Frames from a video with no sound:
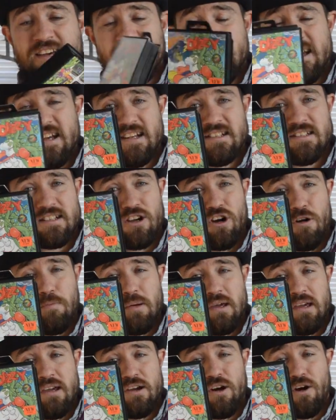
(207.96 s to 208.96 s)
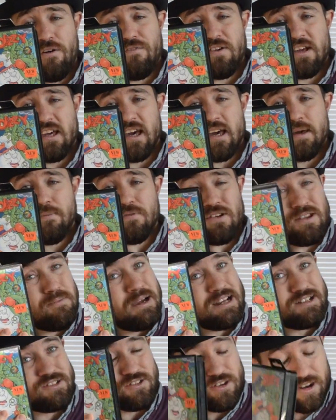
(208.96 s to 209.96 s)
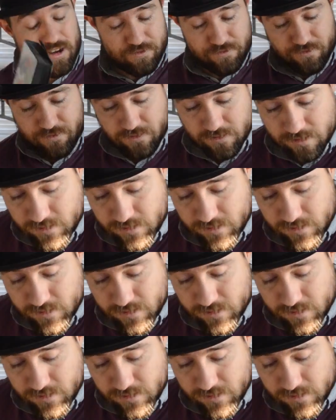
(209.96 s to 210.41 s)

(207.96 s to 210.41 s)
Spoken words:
Here's a copy of the game for the Mega Drive.